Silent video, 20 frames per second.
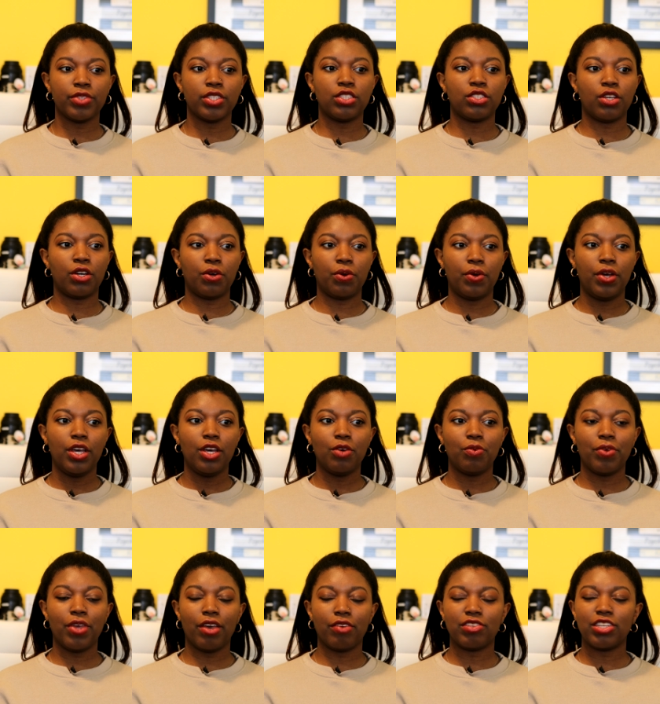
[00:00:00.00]
So
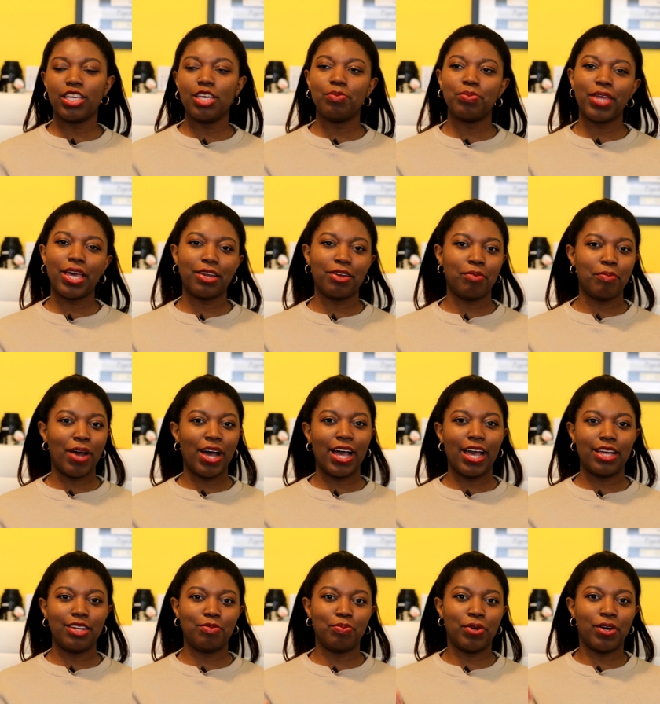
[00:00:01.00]
we have to keep that in
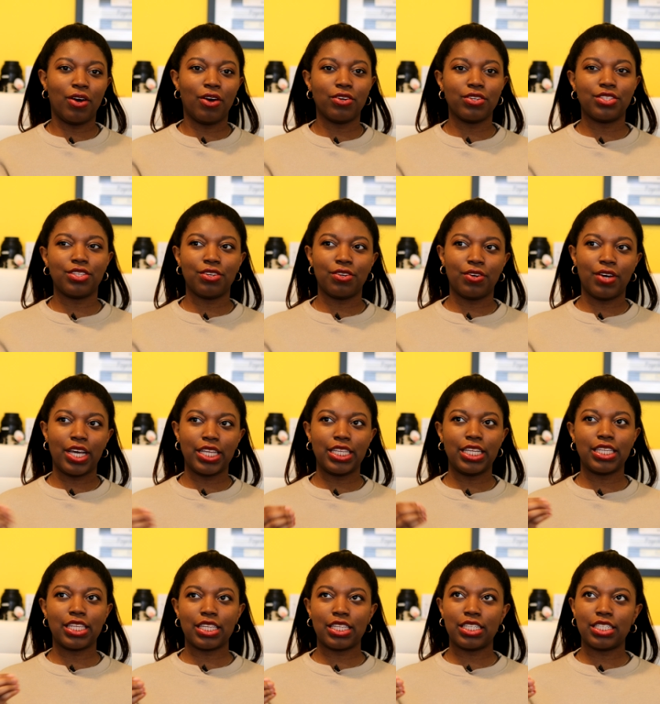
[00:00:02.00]
mind. But also I
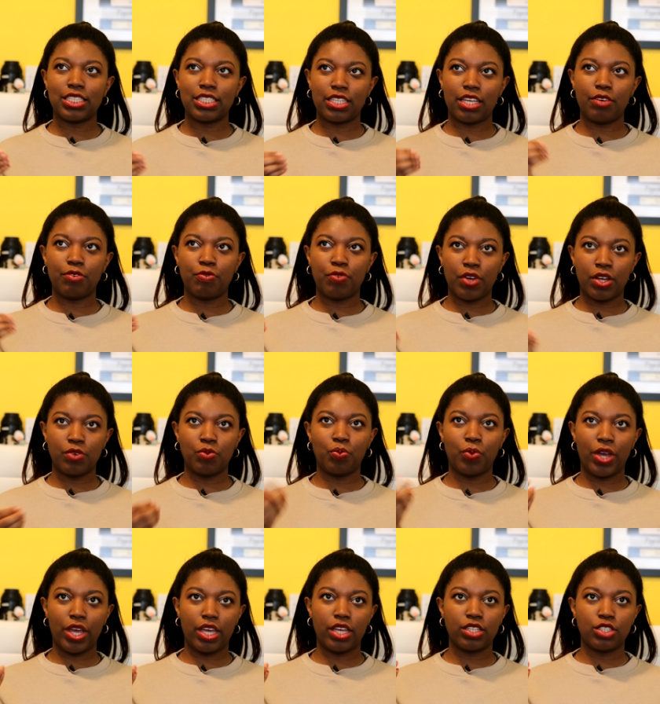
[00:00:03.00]
think that this is a fun
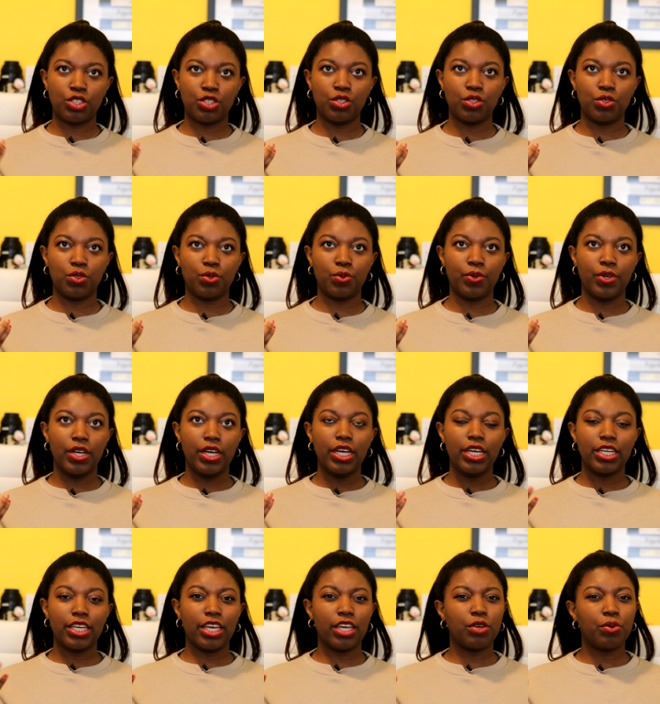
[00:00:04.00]
way to
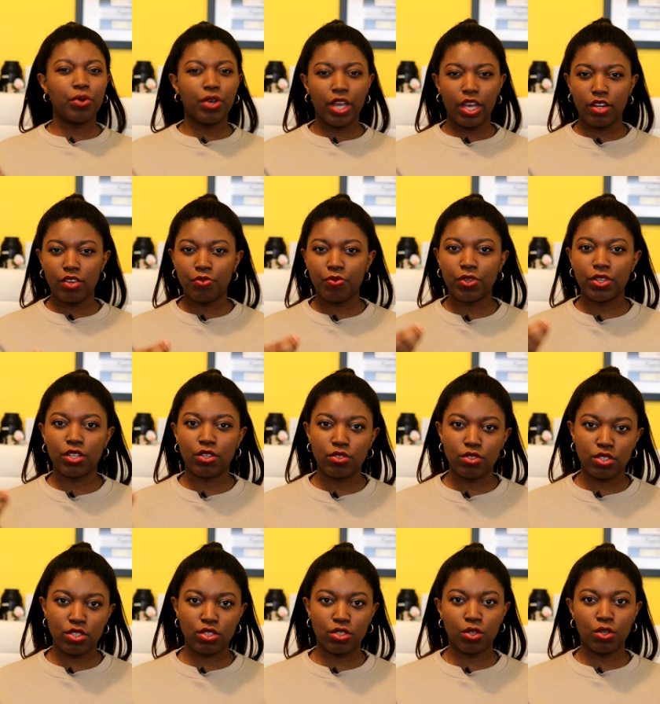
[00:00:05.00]
get creative with your
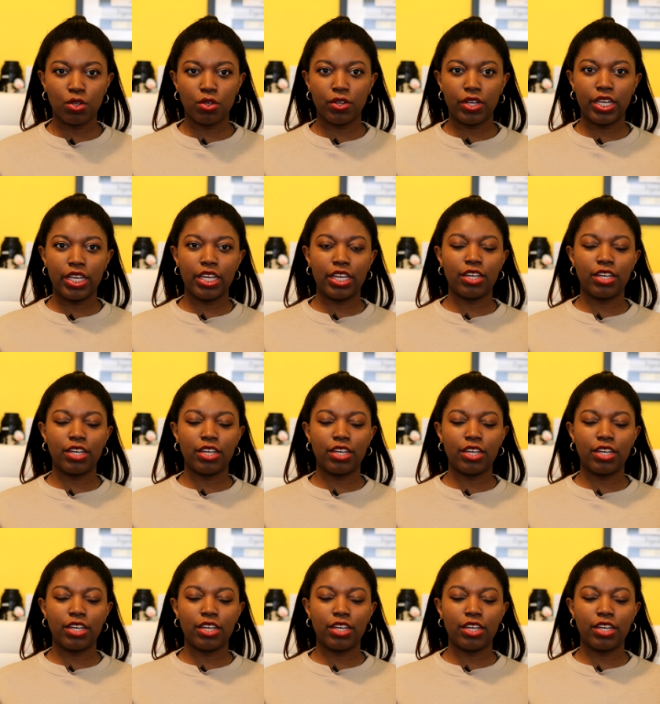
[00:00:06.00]
story.